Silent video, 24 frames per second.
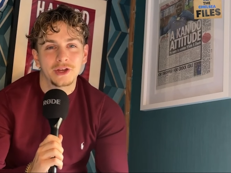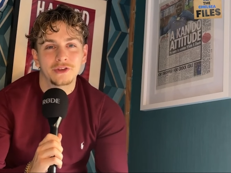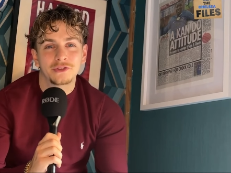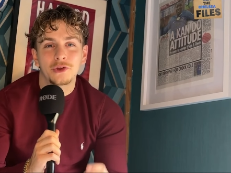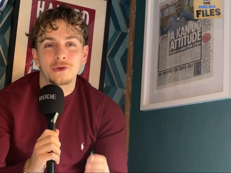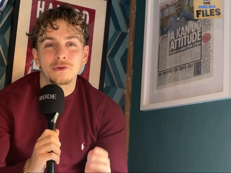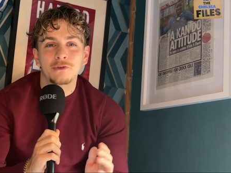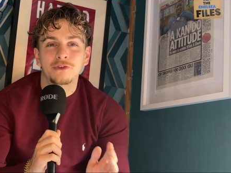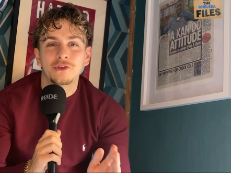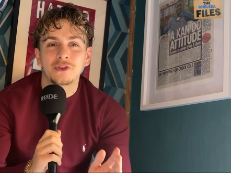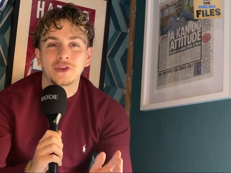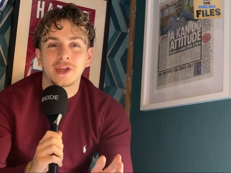
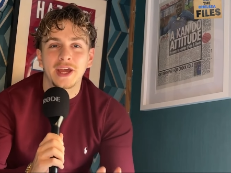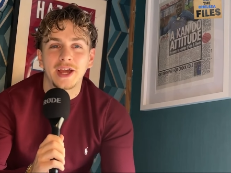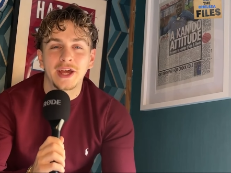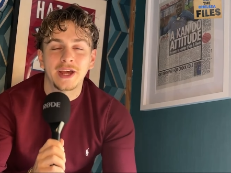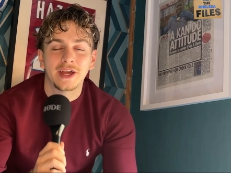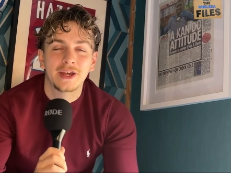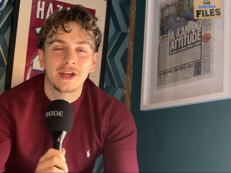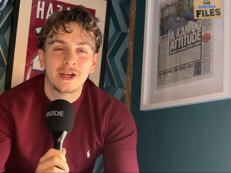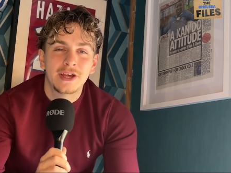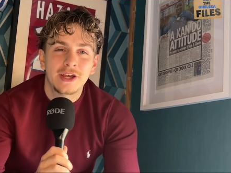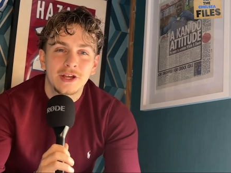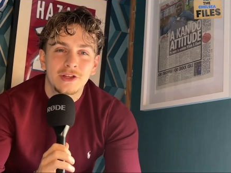Don't forget
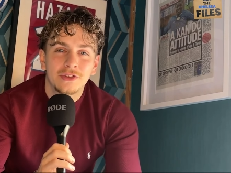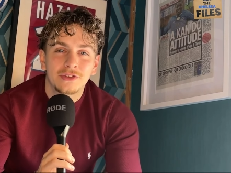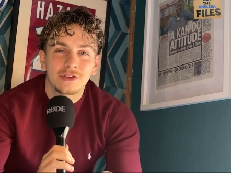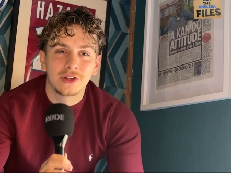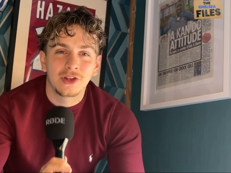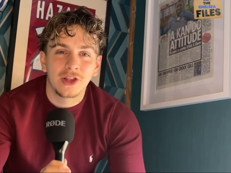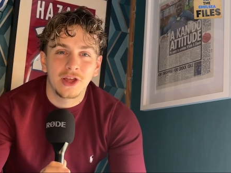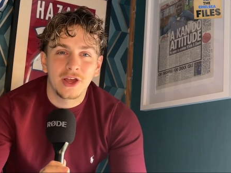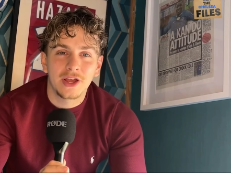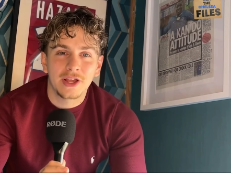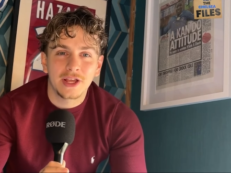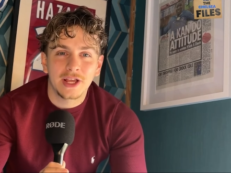to
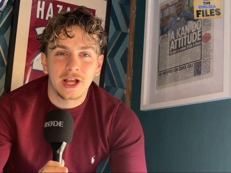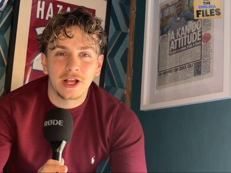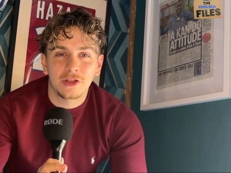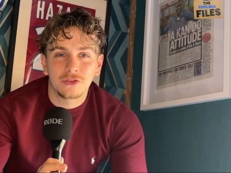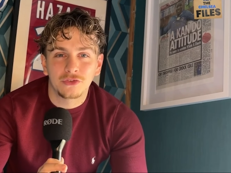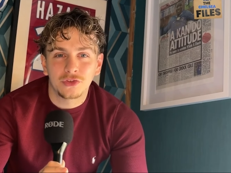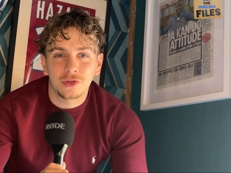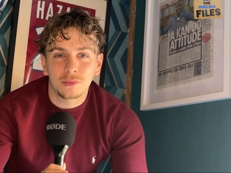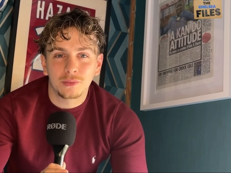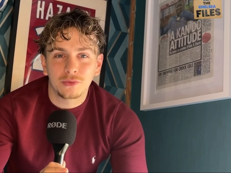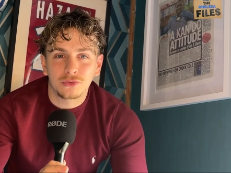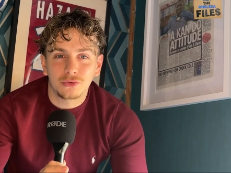like and
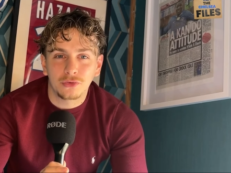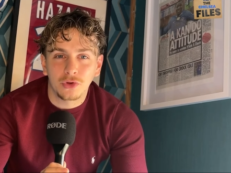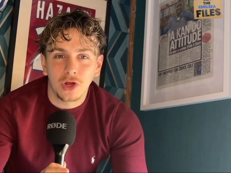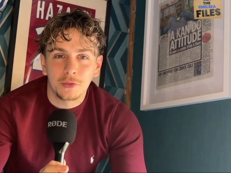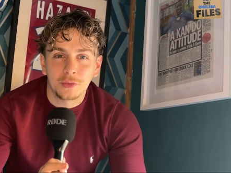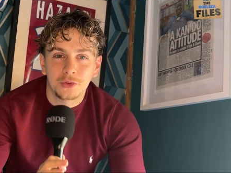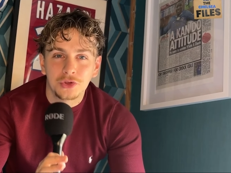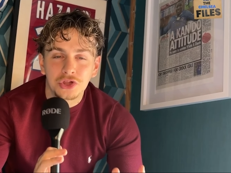subscribe,